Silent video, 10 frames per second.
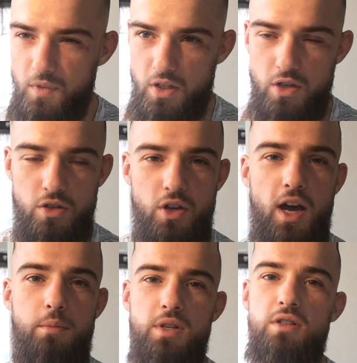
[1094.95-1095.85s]
You got
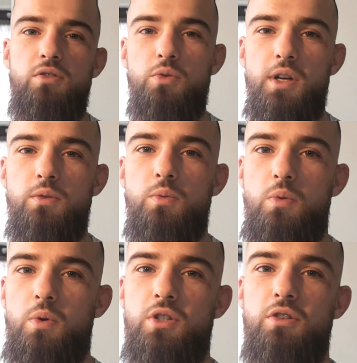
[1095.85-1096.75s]
to be strict with
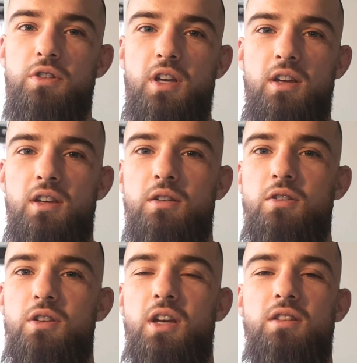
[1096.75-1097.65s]
what you're taking.
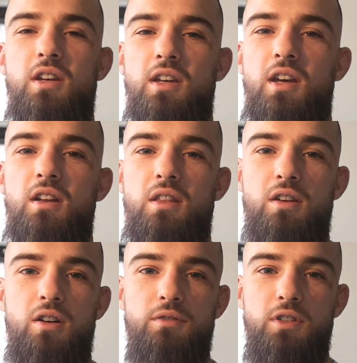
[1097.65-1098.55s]
You can't take
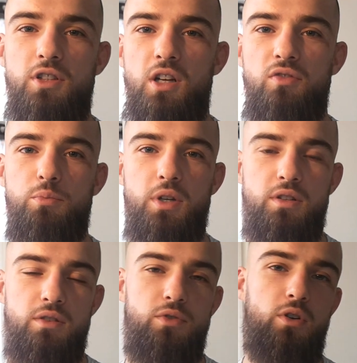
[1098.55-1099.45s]
anything off the shelf,
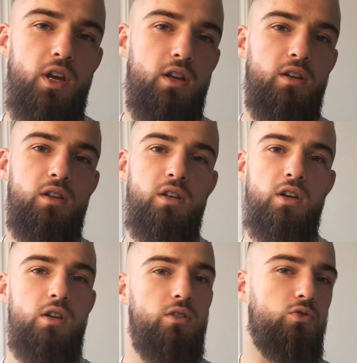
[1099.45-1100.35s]
because if you're getting
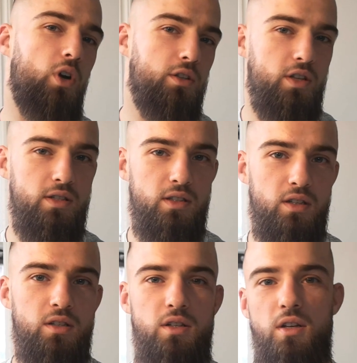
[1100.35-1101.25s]
drug
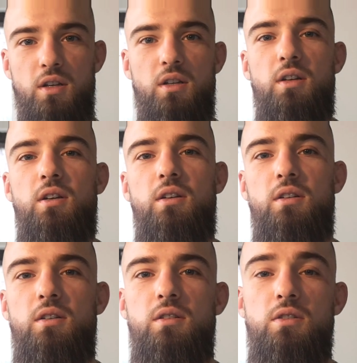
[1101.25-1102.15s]
tested
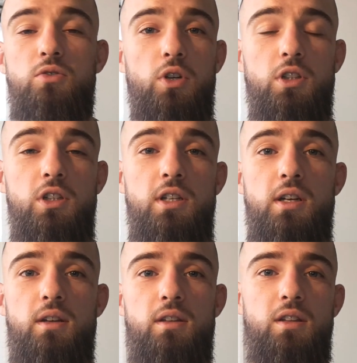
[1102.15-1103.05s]
strictly,
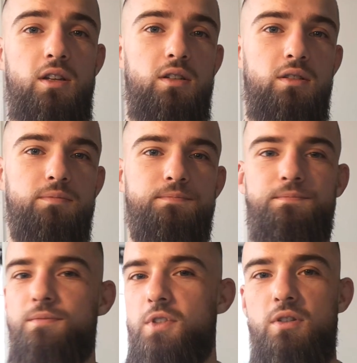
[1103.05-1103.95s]
then
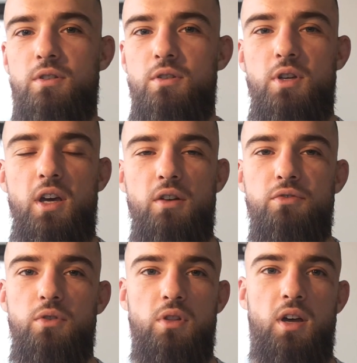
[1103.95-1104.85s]
you can't
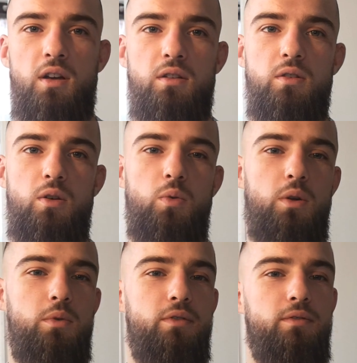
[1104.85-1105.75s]
afford that. You don't want
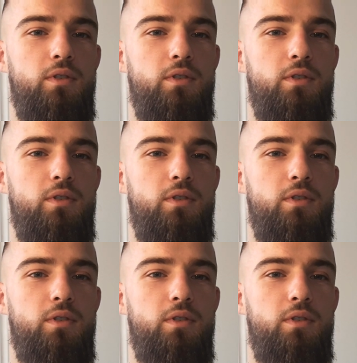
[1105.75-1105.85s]
to be.